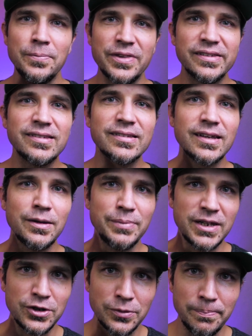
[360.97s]
this is going to
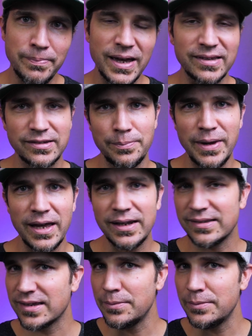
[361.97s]
be your best bet. It's